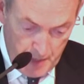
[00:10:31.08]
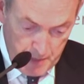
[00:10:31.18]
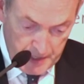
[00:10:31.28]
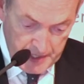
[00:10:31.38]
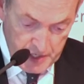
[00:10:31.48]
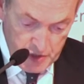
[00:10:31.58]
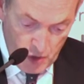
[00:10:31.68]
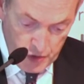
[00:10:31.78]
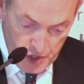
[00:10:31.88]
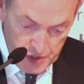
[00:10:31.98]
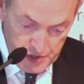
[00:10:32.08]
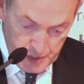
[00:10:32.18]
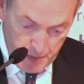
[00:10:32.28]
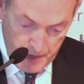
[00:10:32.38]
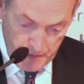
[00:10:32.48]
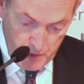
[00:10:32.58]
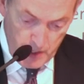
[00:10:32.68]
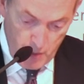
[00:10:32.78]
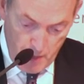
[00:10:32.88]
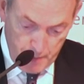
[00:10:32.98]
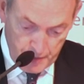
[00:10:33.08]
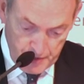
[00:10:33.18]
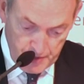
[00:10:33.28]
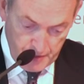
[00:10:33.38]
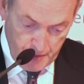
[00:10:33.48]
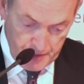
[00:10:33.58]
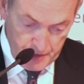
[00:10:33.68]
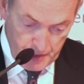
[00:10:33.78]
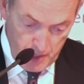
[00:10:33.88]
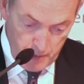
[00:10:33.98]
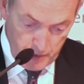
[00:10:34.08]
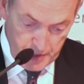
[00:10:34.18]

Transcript: But it is not just the spread of nuclear weapons that threatens global